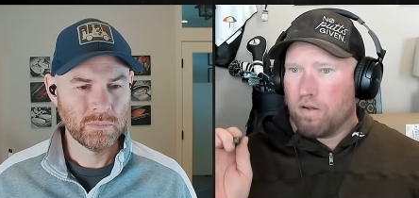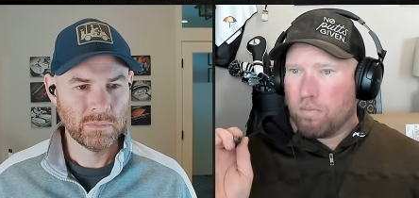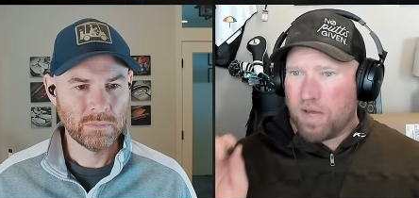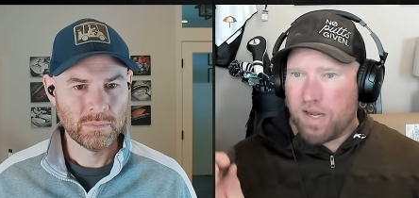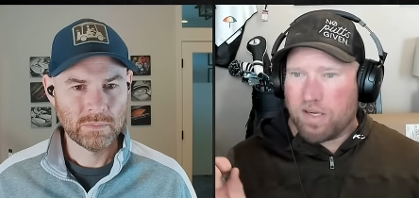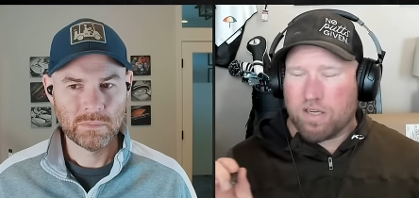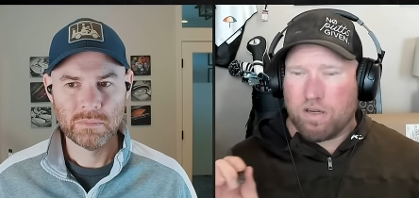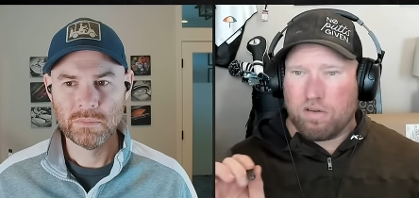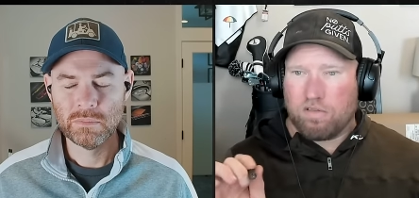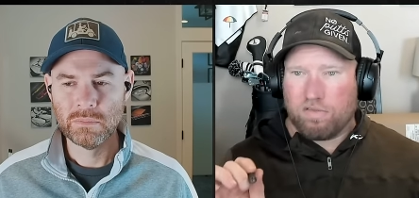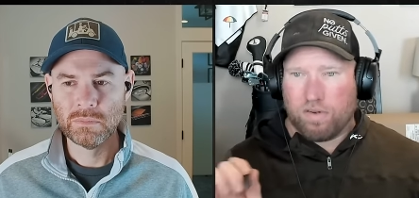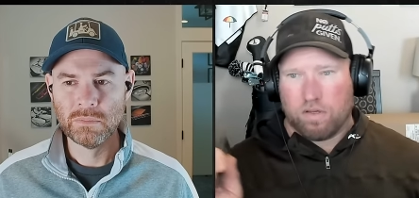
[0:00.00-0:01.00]
Speaker 1: piece
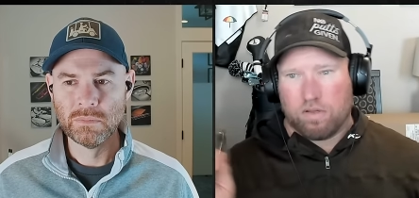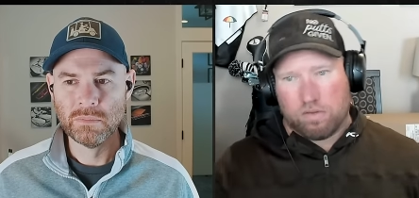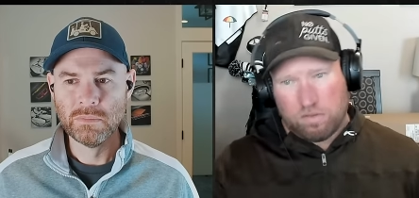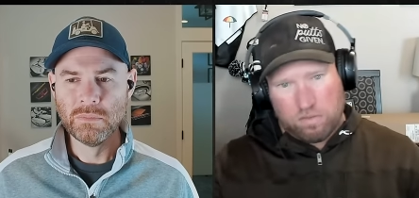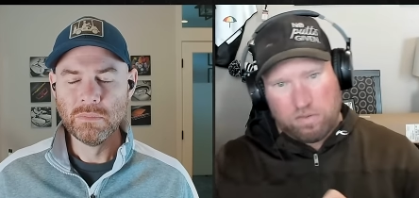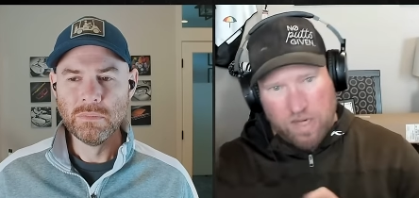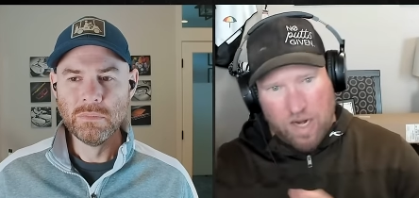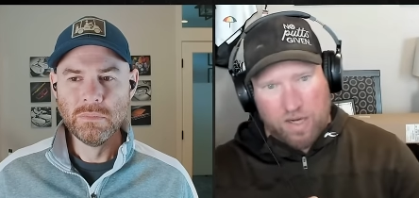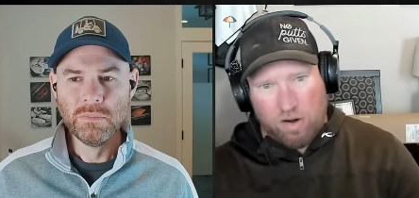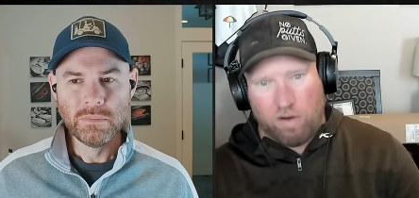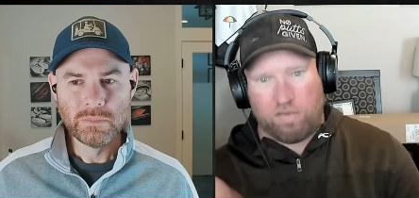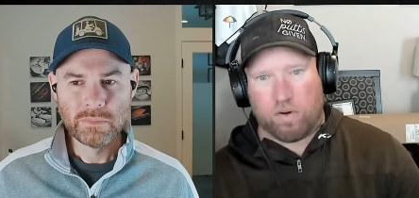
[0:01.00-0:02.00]
of non
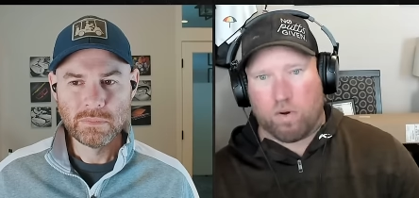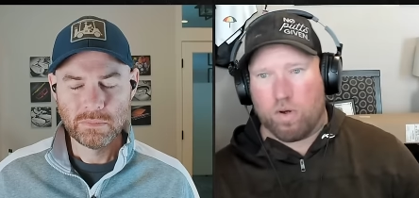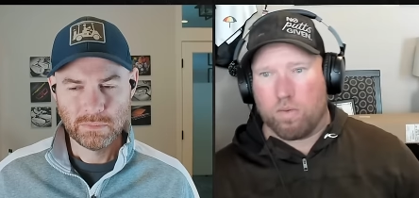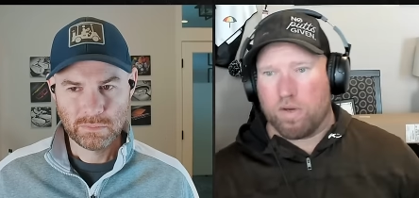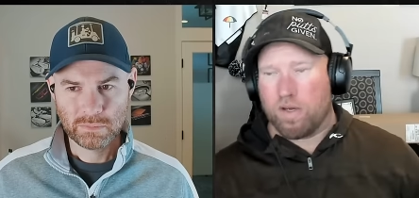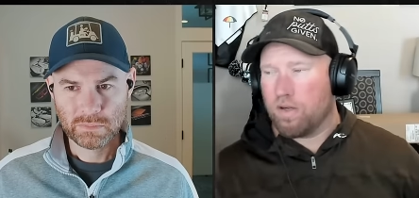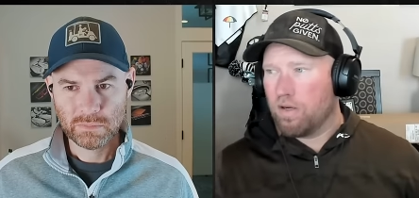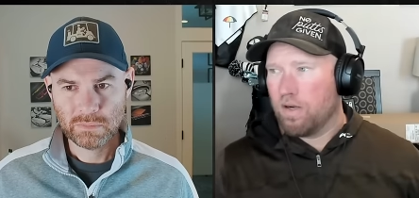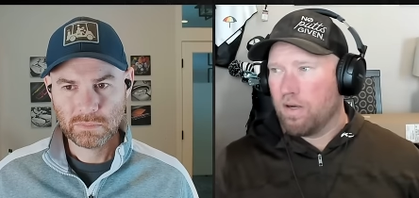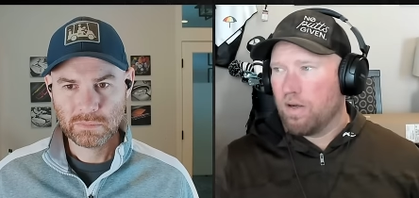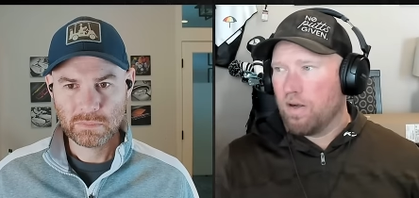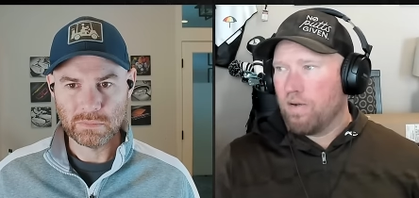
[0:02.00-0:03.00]
golf equipment
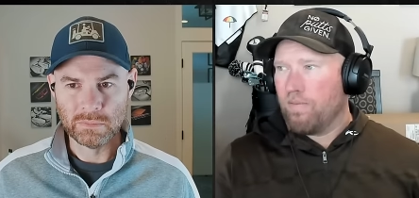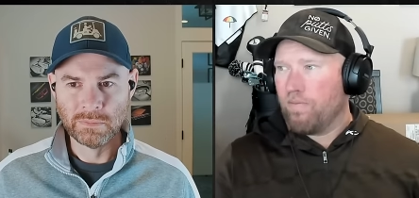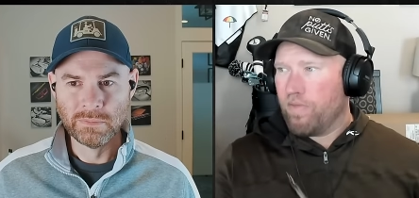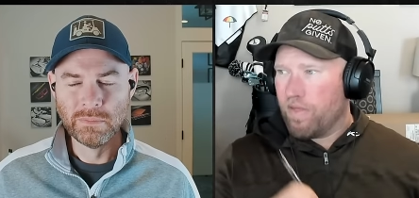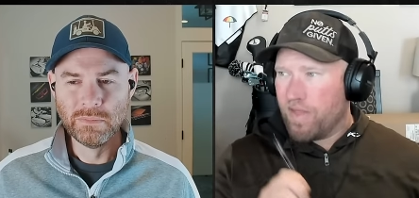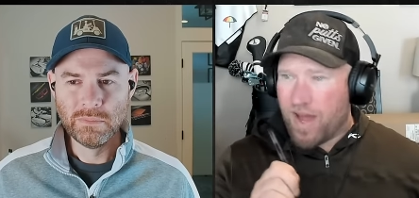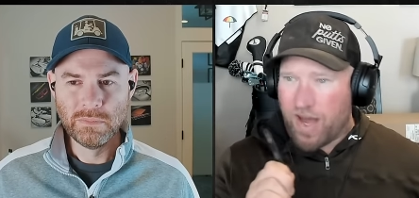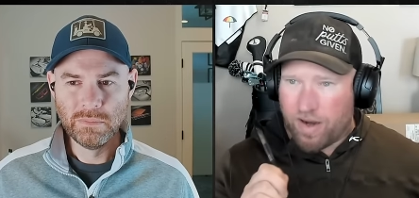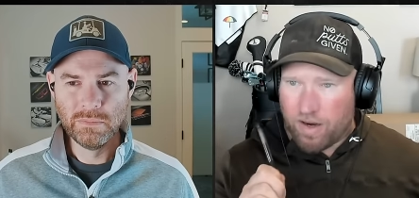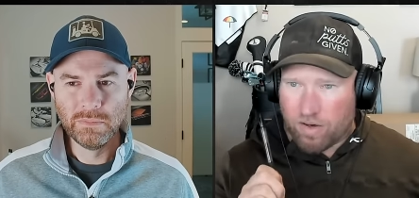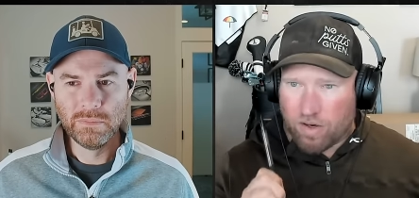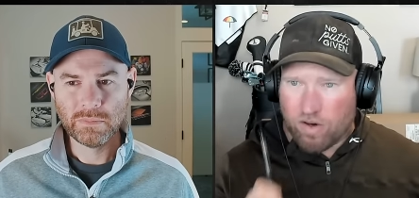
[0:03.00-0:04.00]

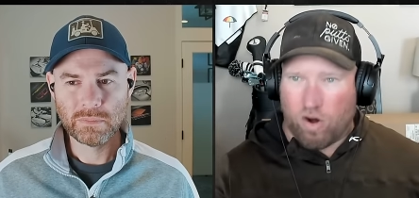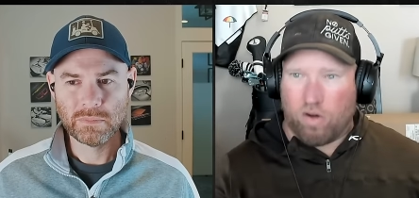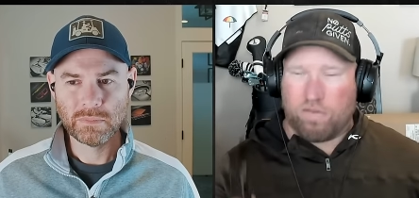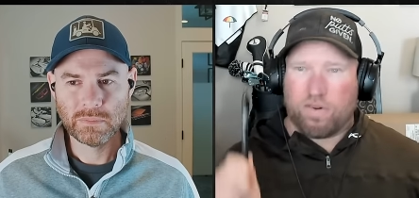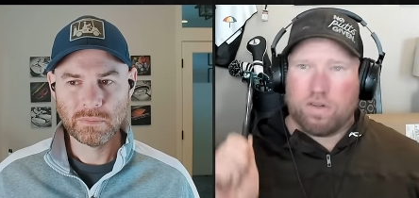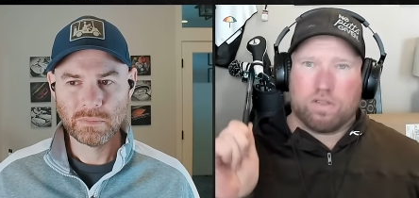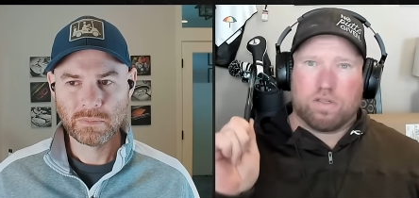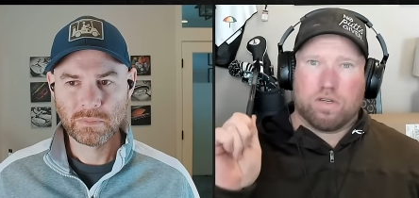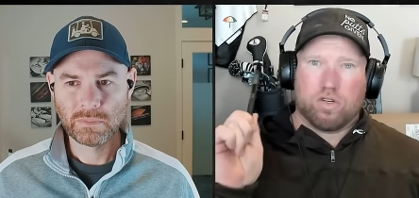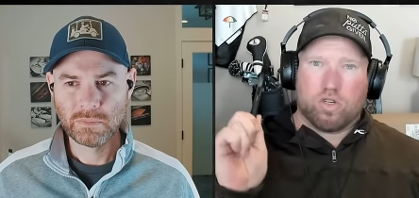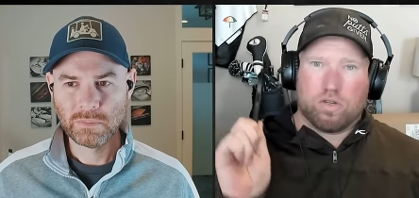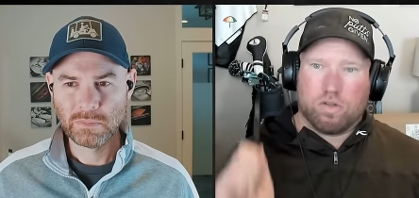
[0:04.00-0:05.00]
that golfers
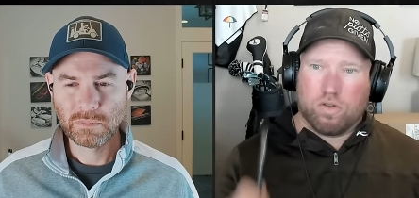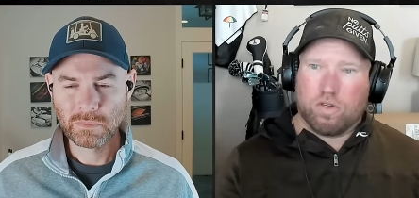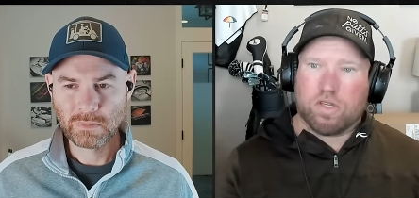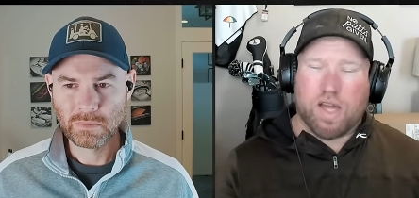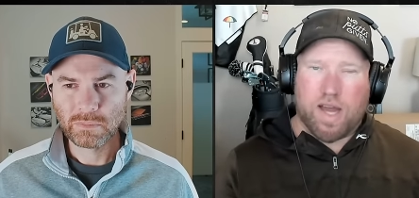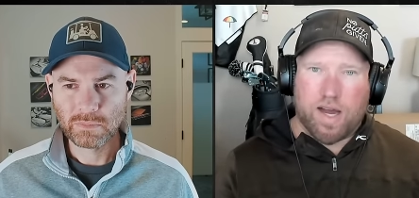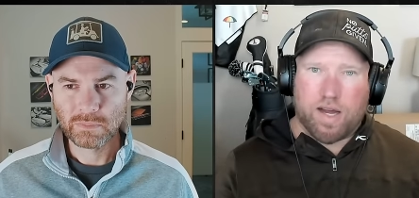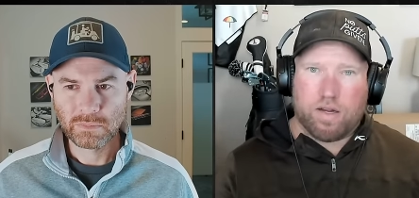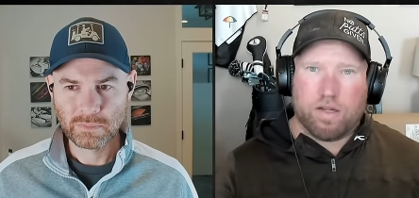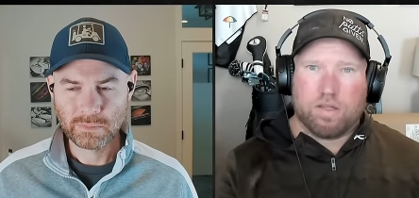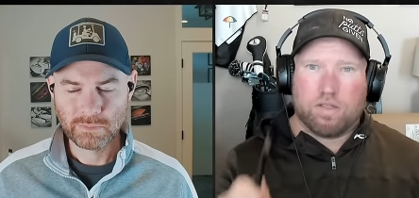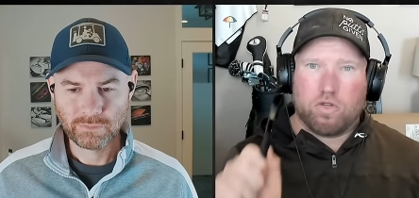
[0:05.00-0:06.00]
should look at
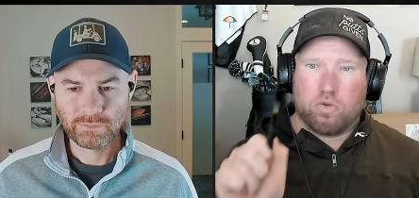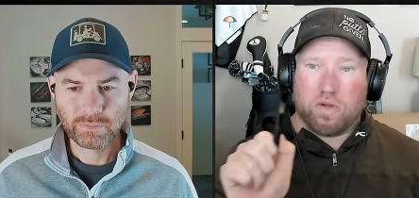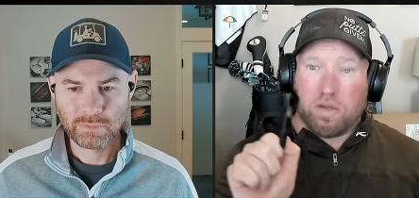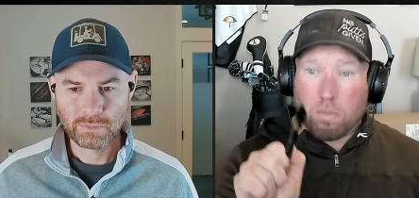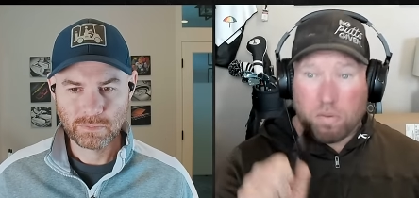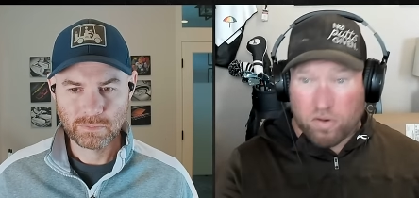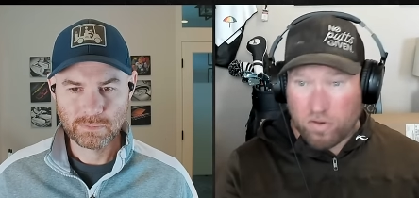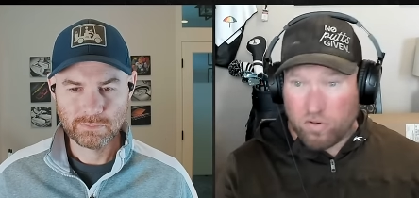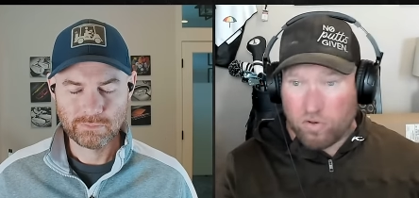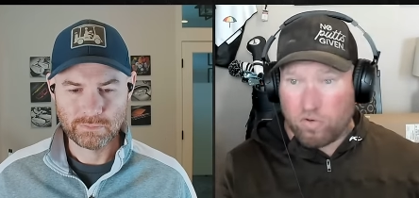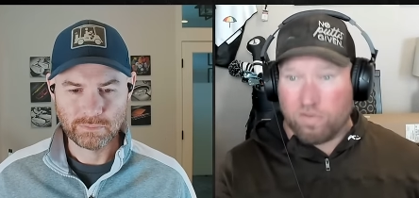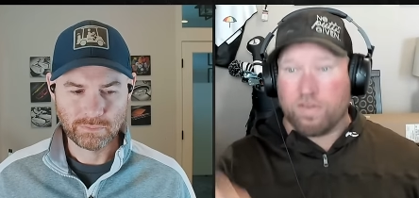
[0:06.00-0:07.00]
to
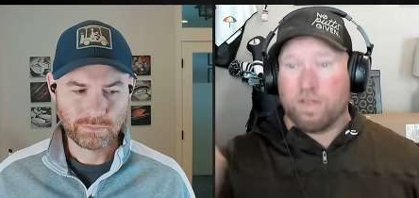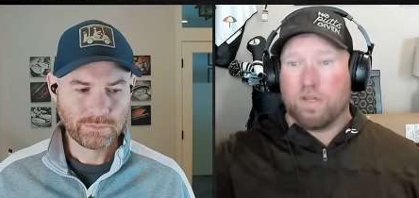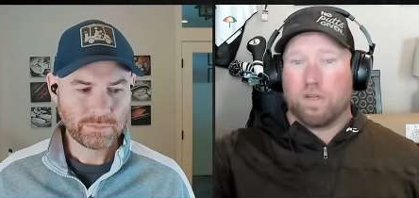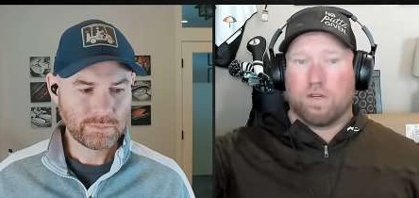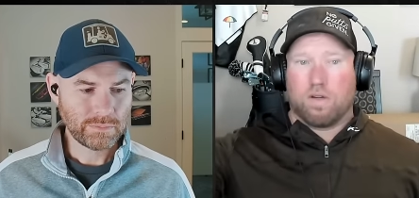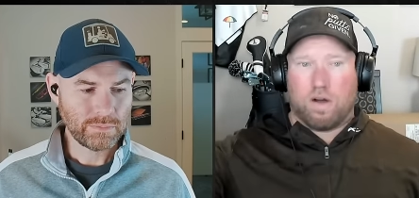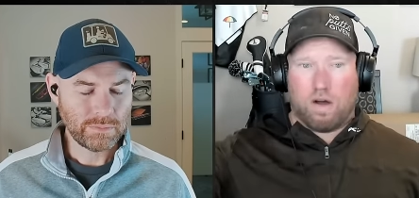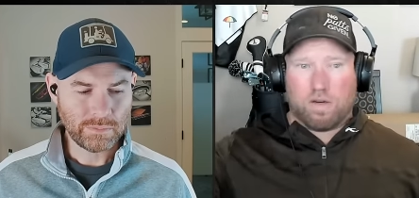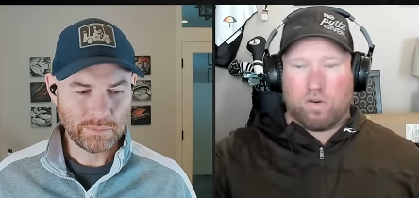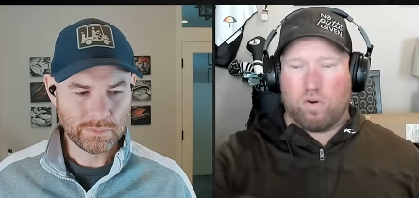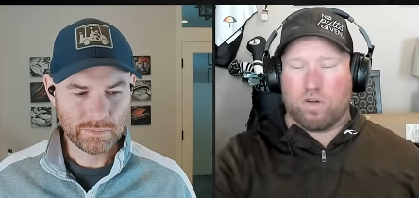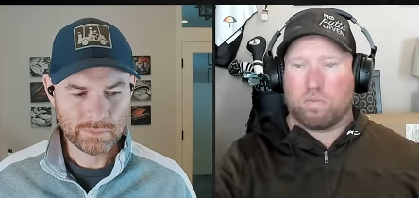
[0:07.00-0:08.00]
improve on course